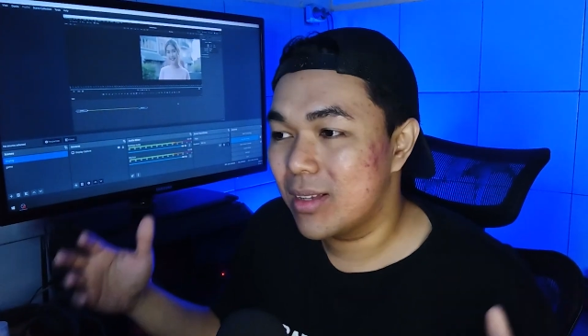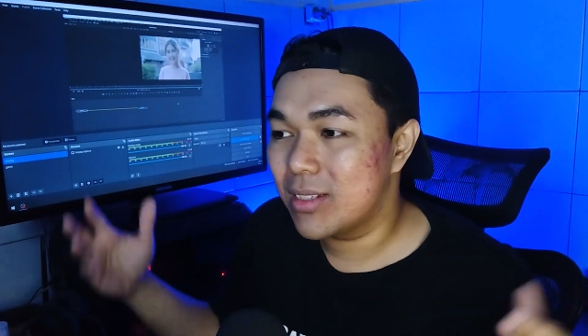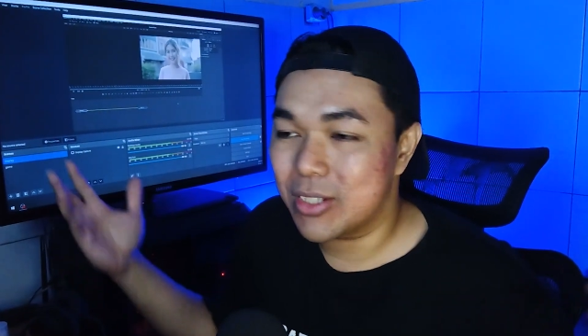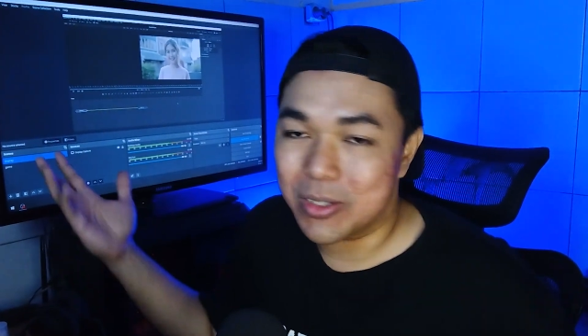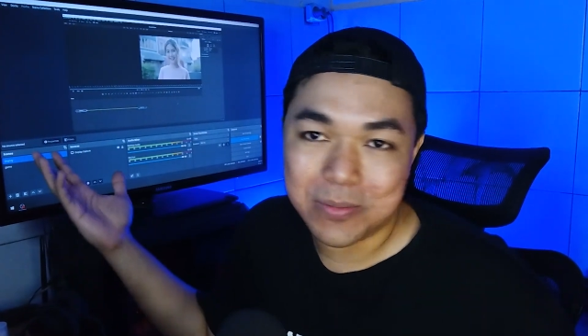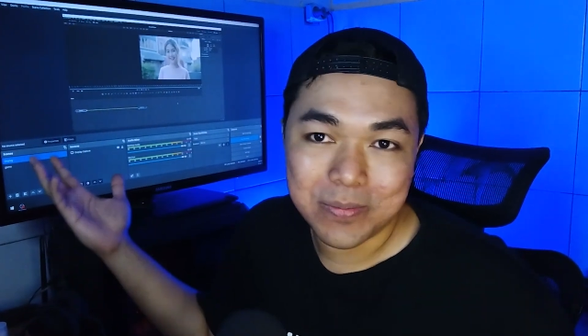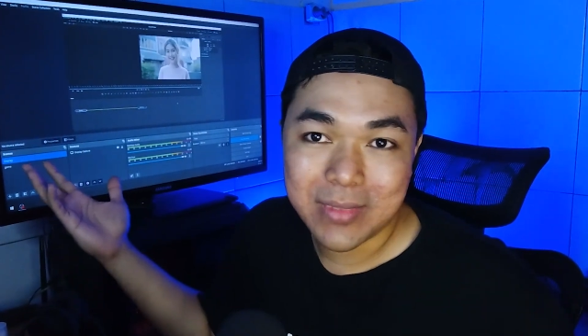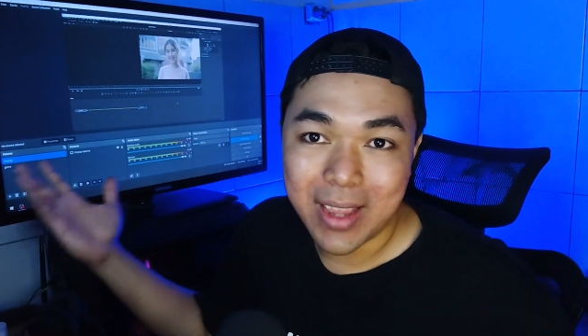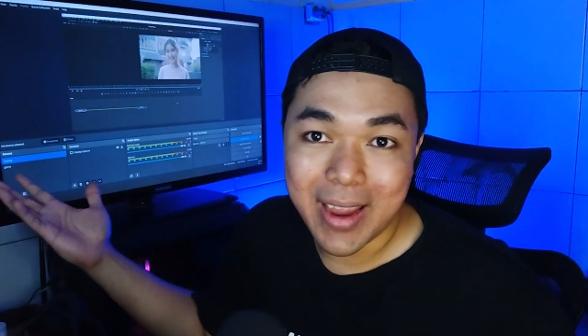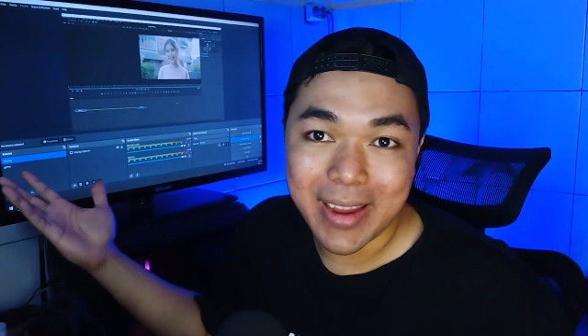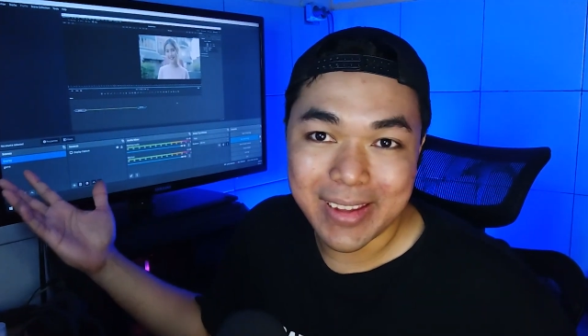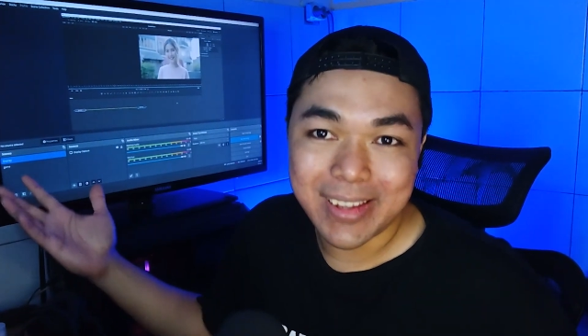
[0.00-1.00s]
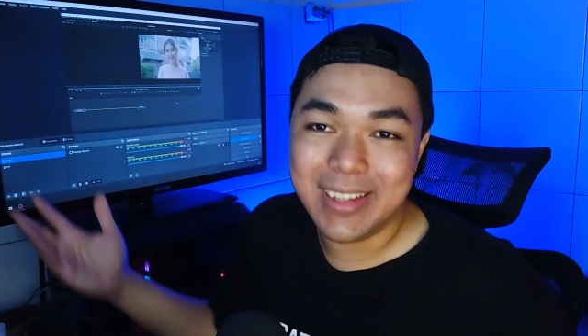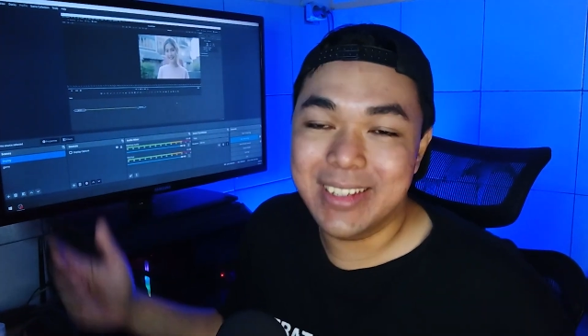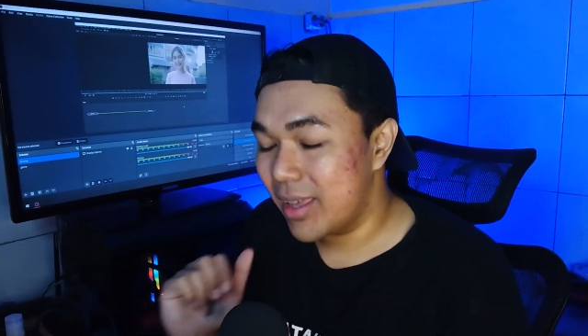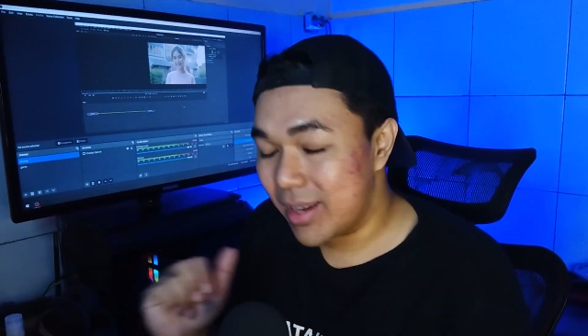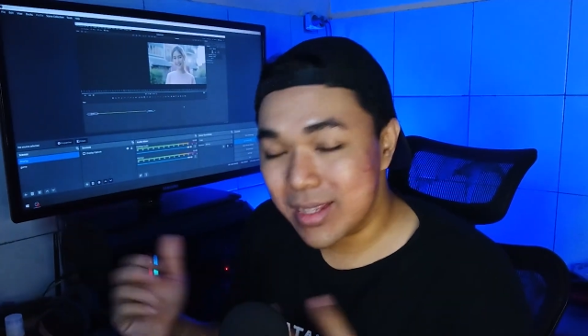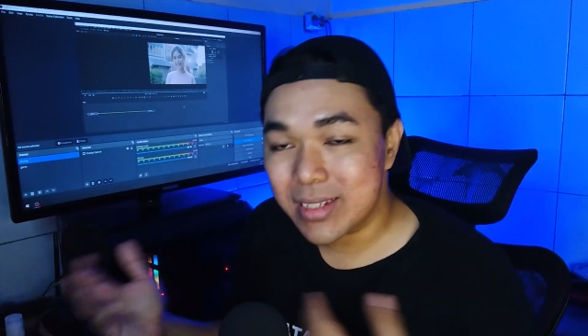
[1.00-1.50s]
So hey,
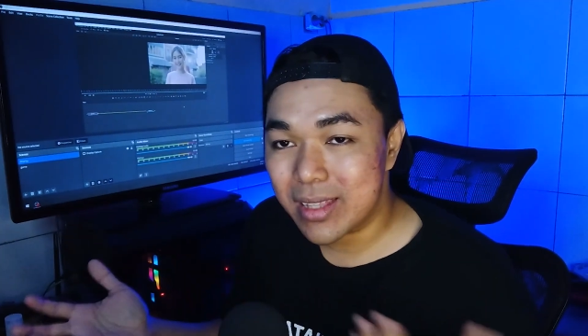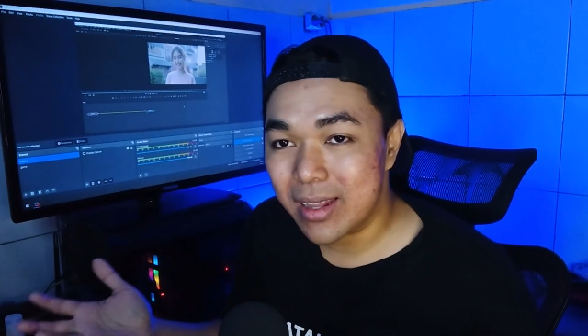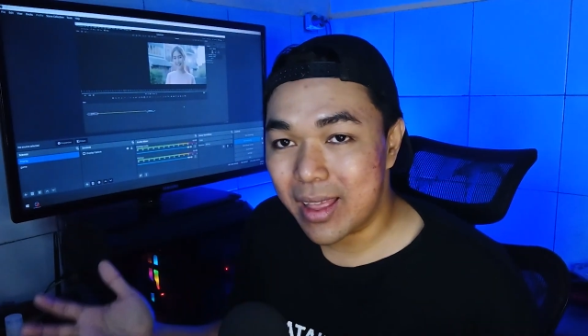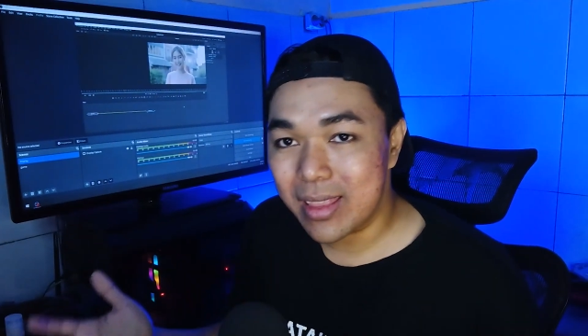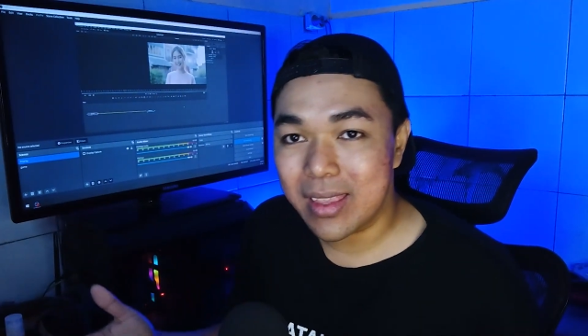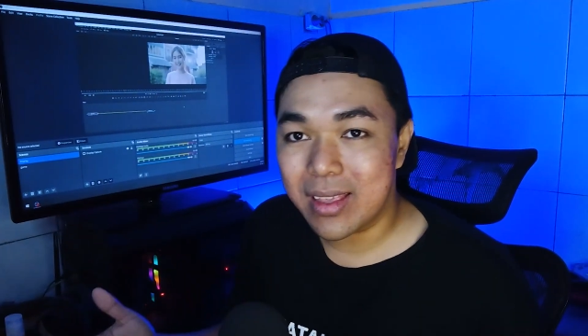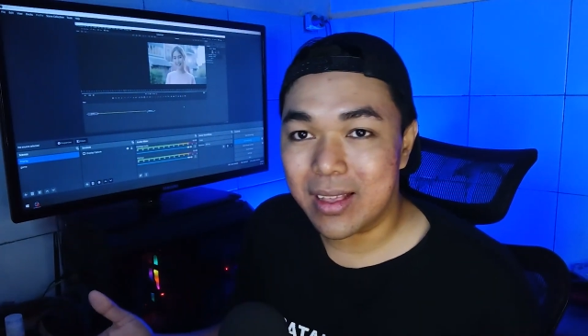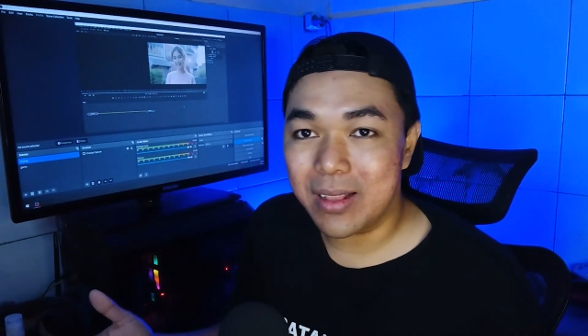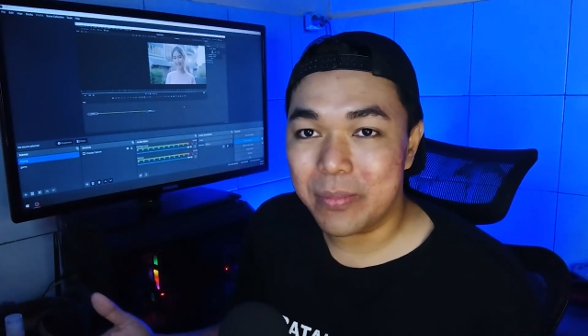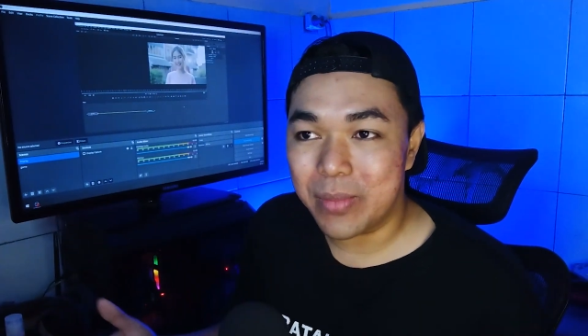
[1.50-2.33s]
it is still ethical,